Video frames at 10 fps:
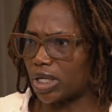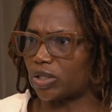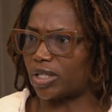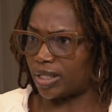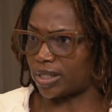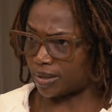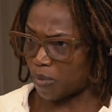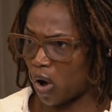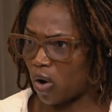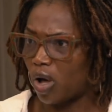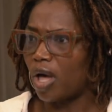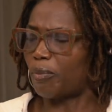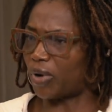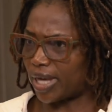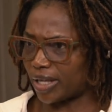though they're small,
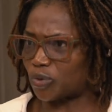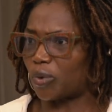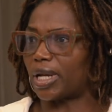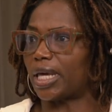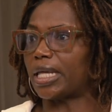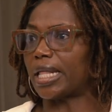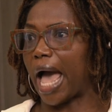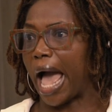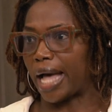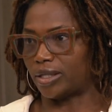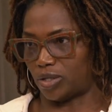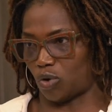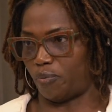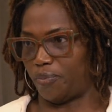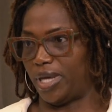but guess what? It adds
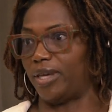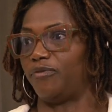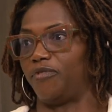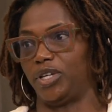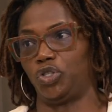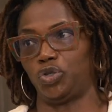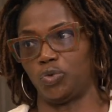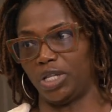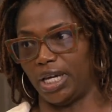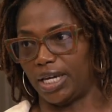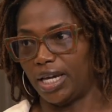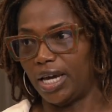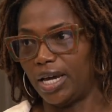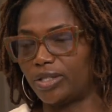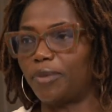up eventually.
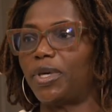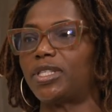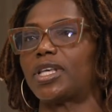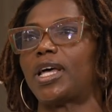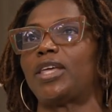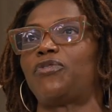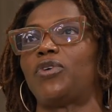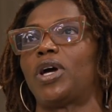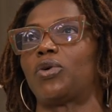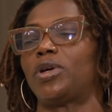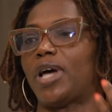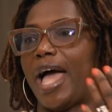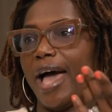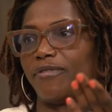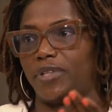So it means that if you are going to
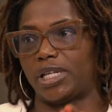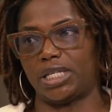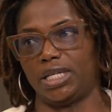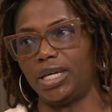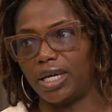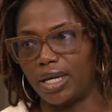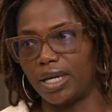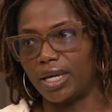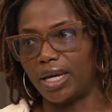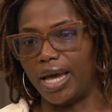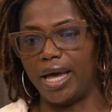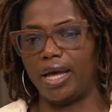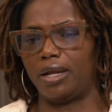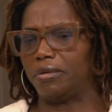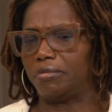have tea
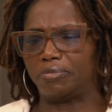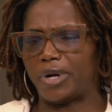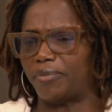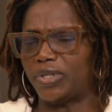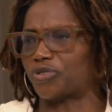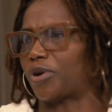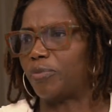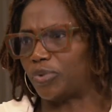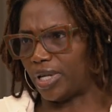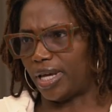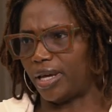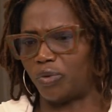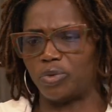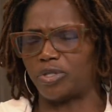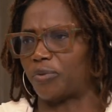and probably scrambled
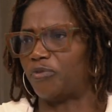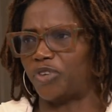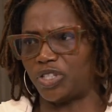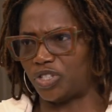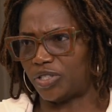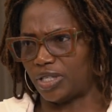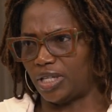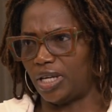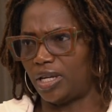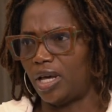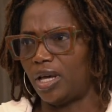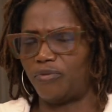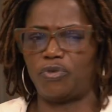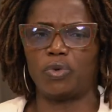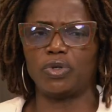egg with some veggies in it,
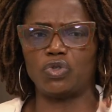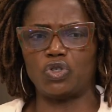if you want to